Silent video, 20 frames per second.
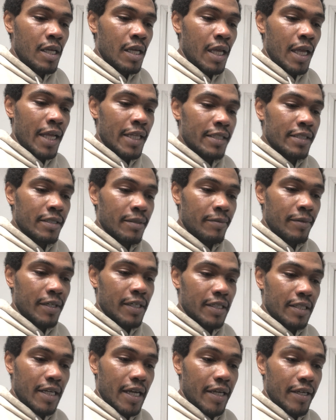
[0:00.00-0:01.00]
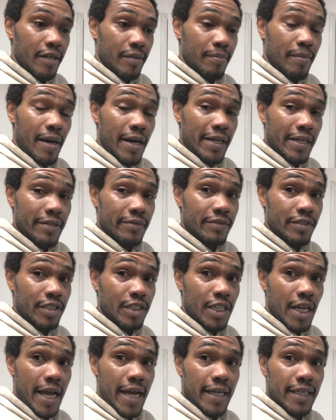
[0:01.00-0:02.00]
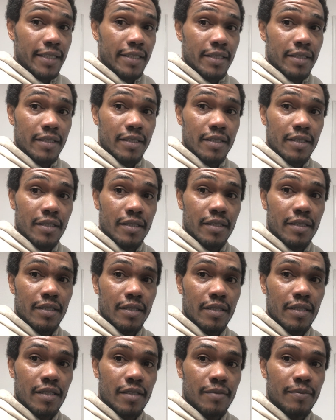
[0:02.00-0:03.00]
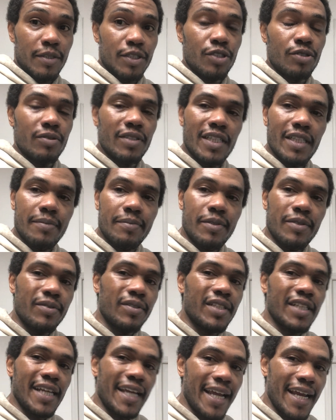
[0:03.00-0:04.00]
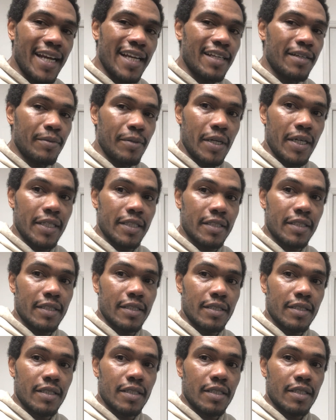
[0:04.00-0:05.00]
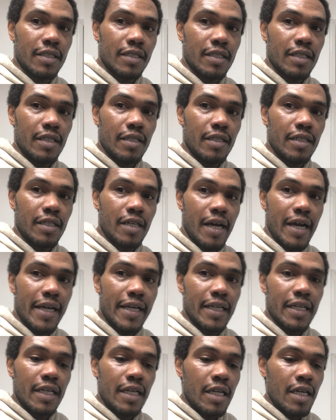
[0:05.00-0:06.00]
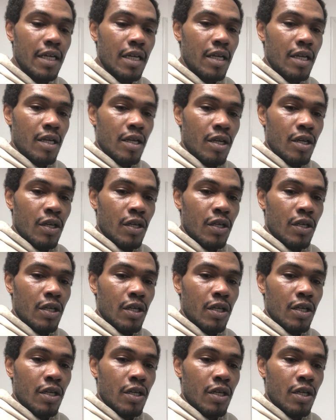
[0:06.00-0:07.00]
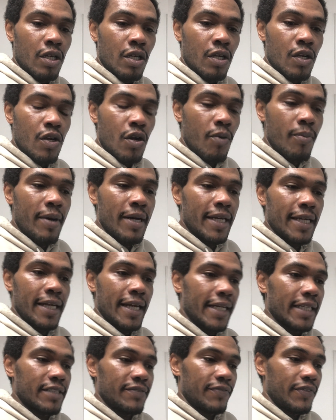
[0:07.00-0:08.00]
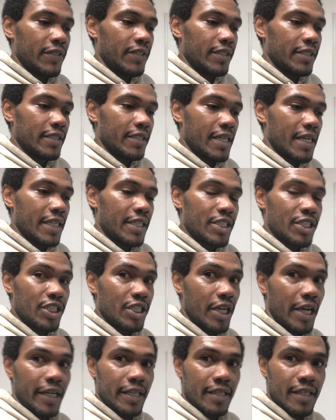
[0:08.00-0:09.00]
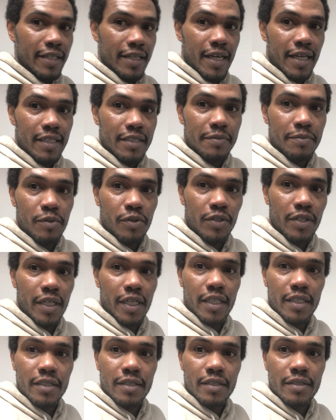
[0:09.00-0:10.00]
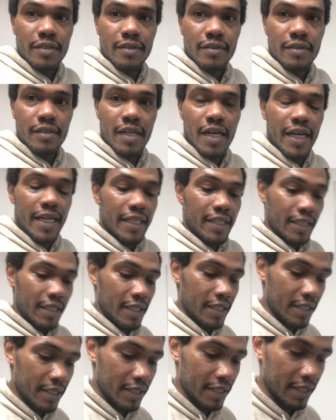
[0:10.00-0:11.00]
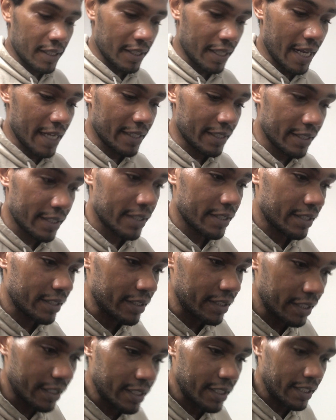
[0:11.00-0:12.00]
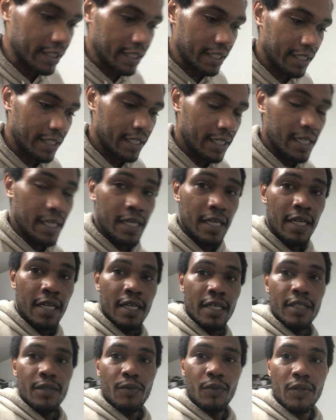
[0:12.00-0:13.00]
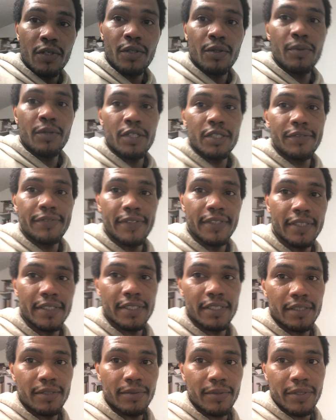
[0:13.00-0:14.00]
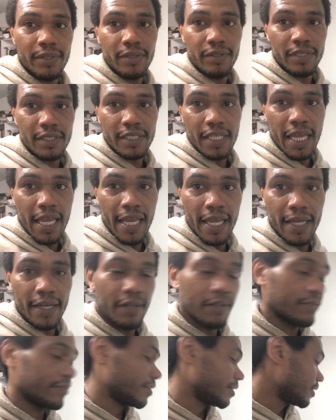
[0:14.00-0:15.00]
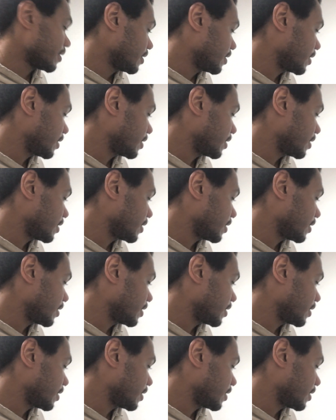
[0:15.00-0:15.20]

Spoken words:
it's something that your body rejects, but you keep doing it anyways, right? Nobody likes feeling like shit the next morning, right? That's literally one of the worst feelings in the world is a hangover.